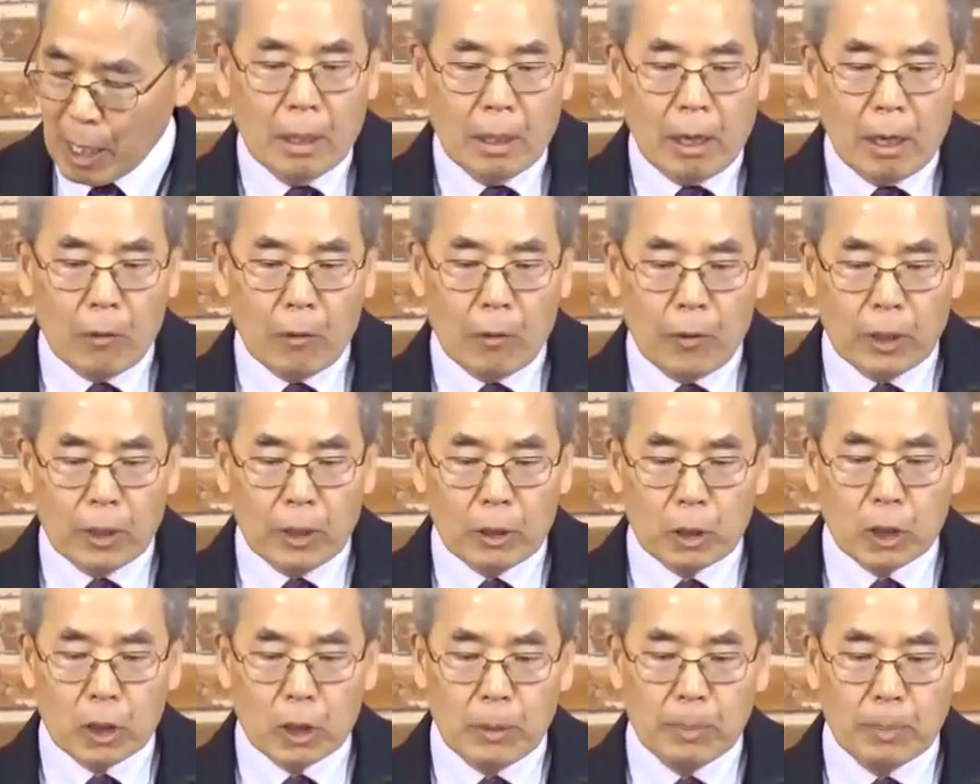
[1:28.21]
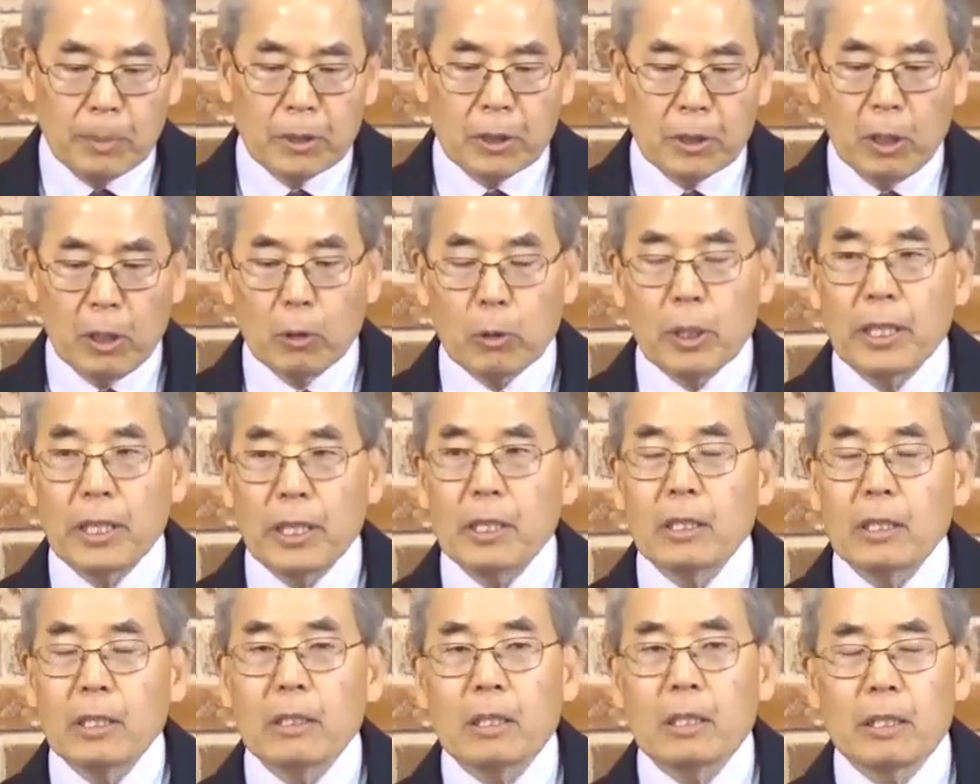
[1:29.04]
Our fellowship is
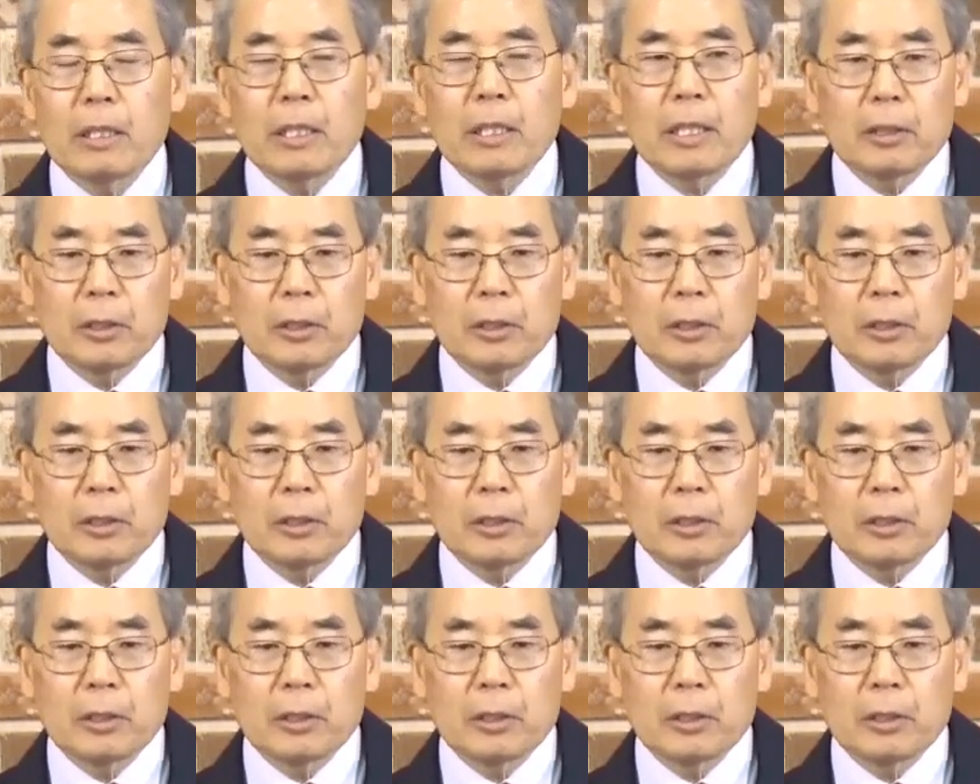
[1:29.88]
located on the